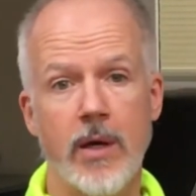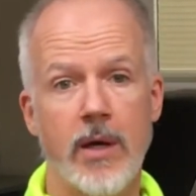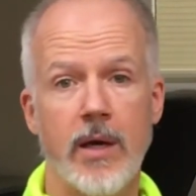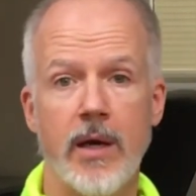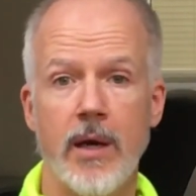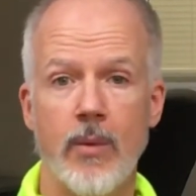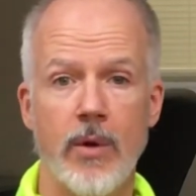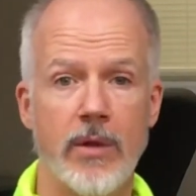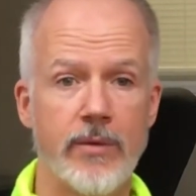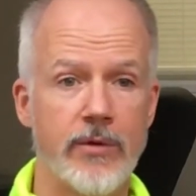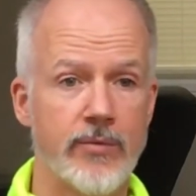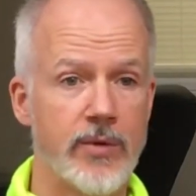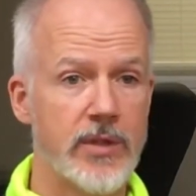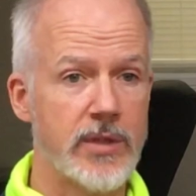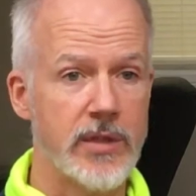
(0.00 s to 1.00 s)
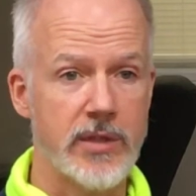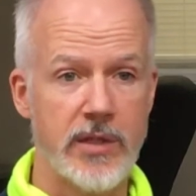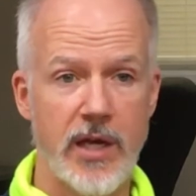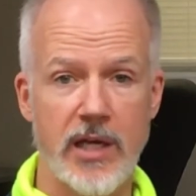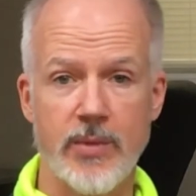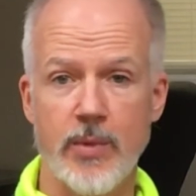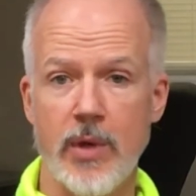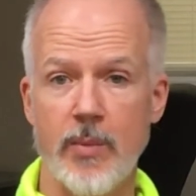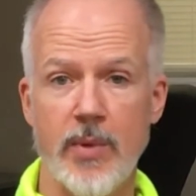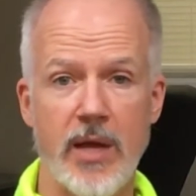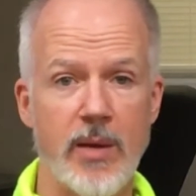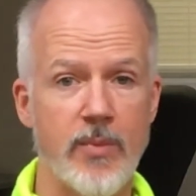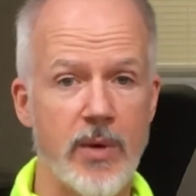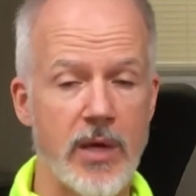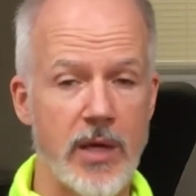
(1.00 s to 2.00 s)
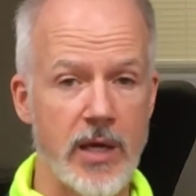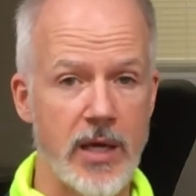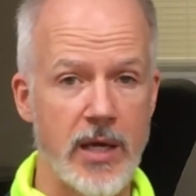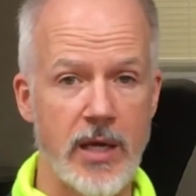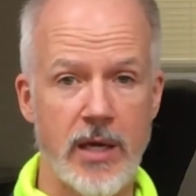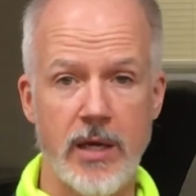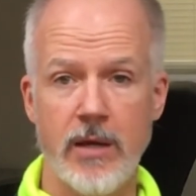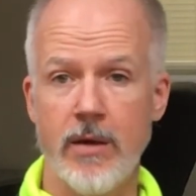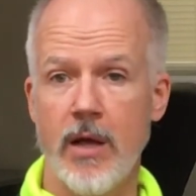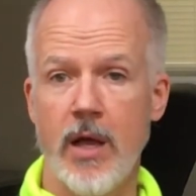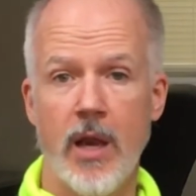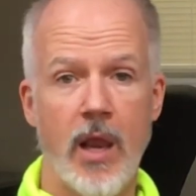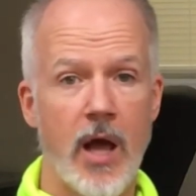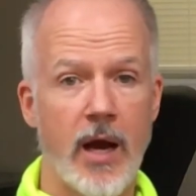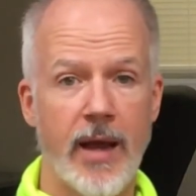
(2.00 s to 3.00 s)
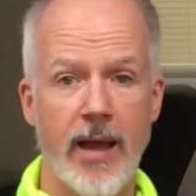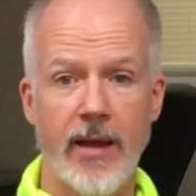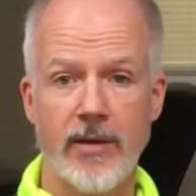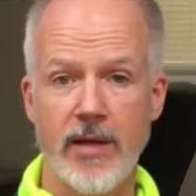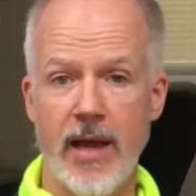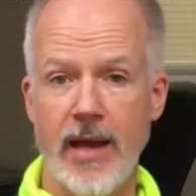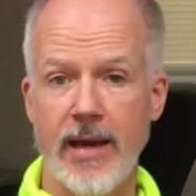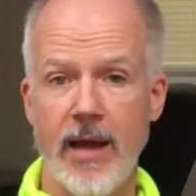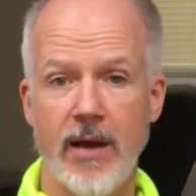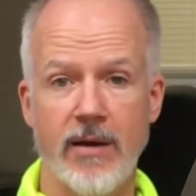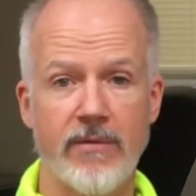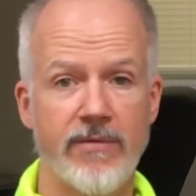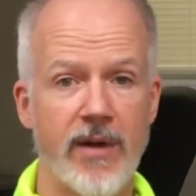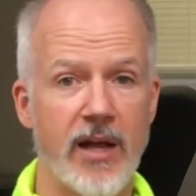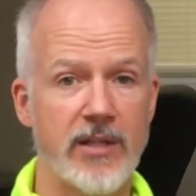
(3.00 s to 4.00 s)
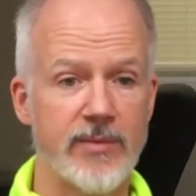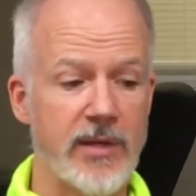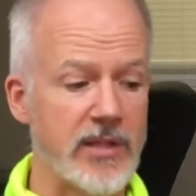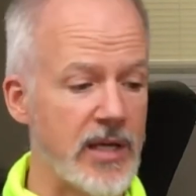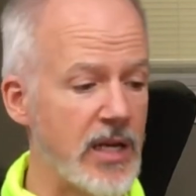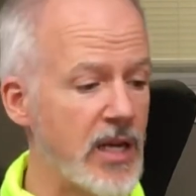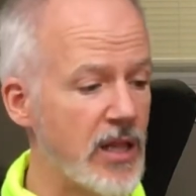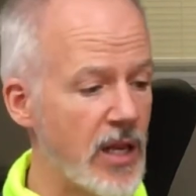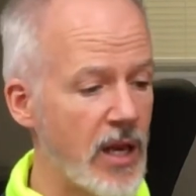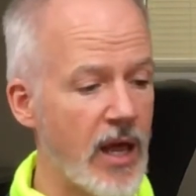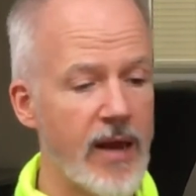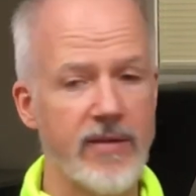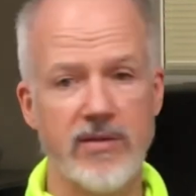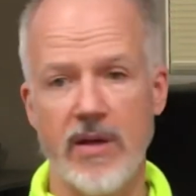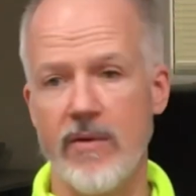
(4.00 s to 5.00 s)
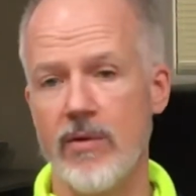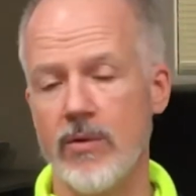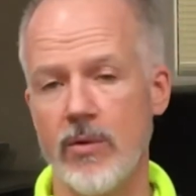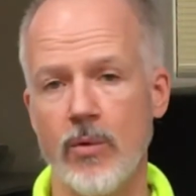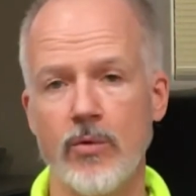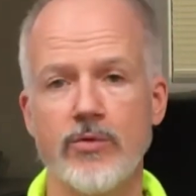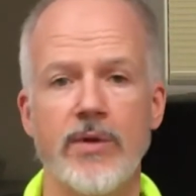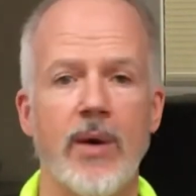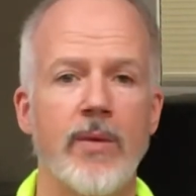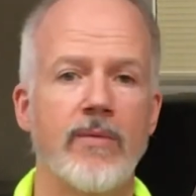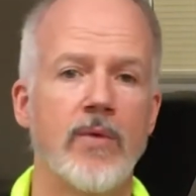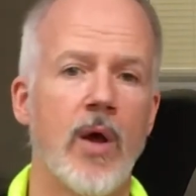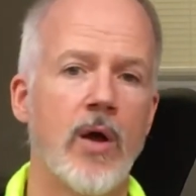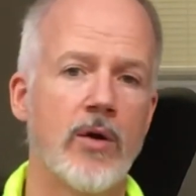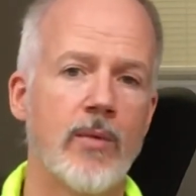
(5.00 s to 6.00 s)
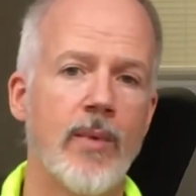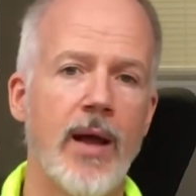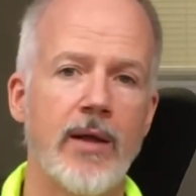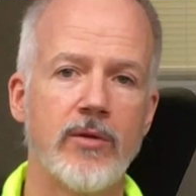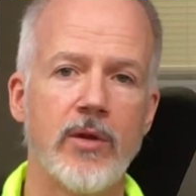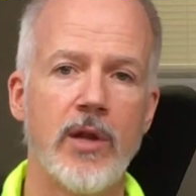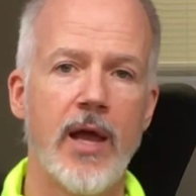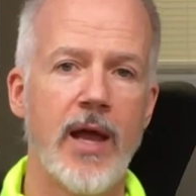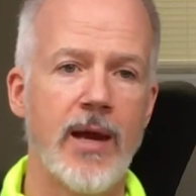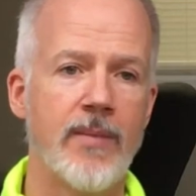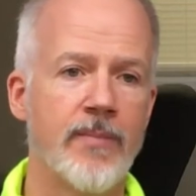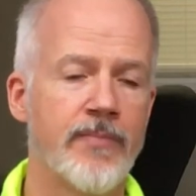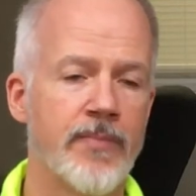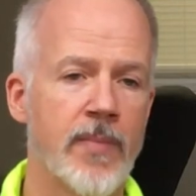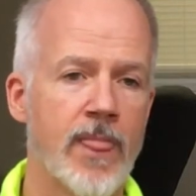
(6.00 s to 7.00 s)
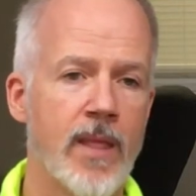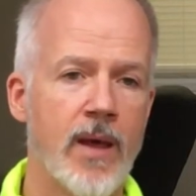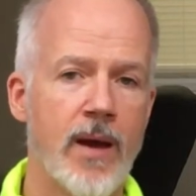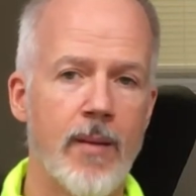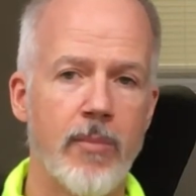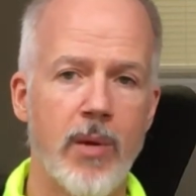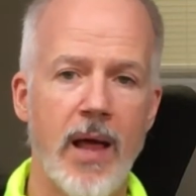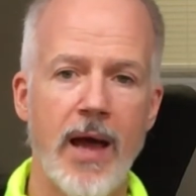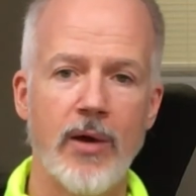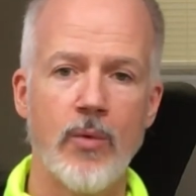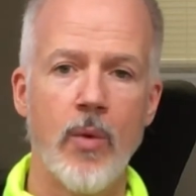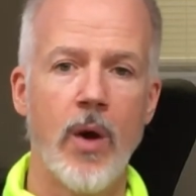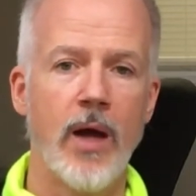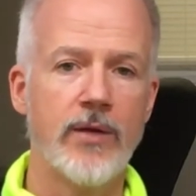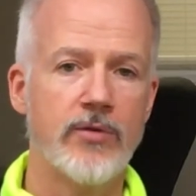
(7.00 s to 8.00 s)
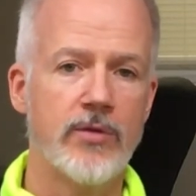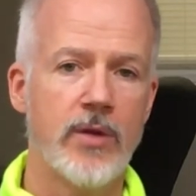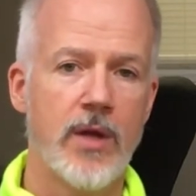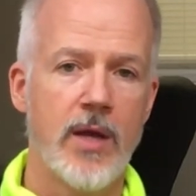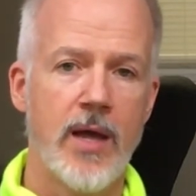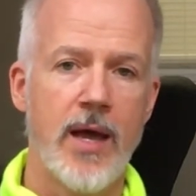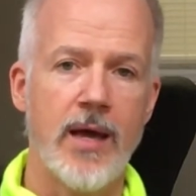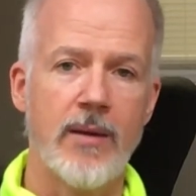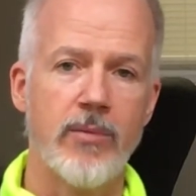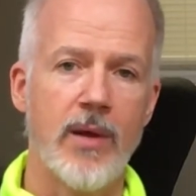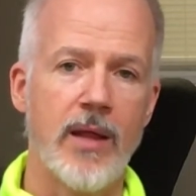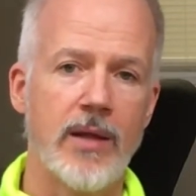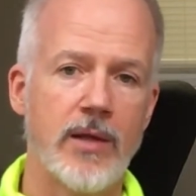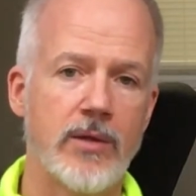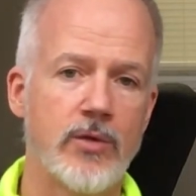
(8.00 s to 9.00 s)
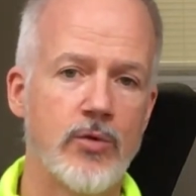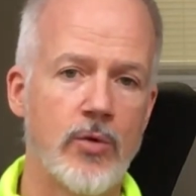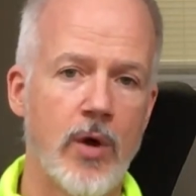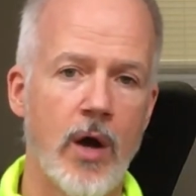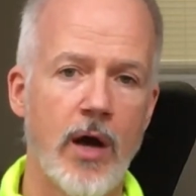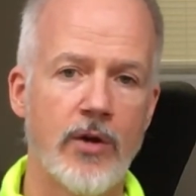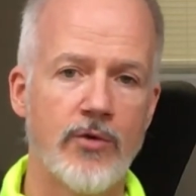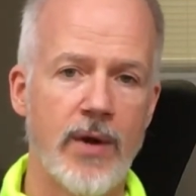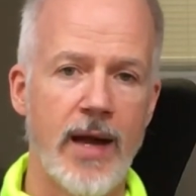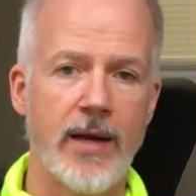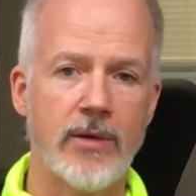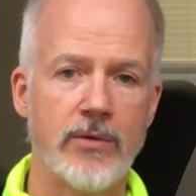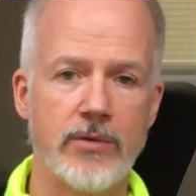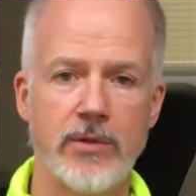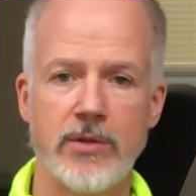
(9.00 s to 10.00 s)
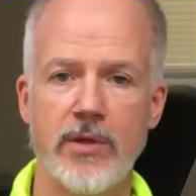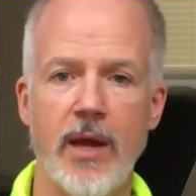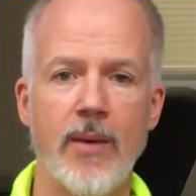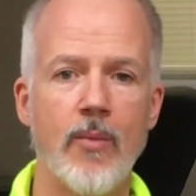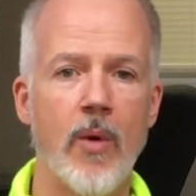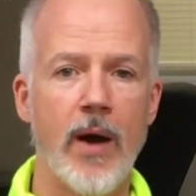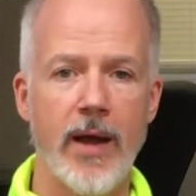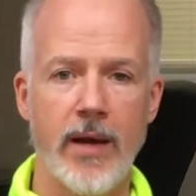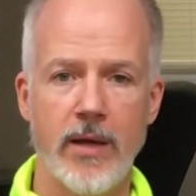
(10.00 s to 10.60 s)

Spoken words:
Whether it's risk assessment, PPE, lockout, tagout, confined space, any of the life-saving rules that we've talked about today apply to us and apply to contractors the same way.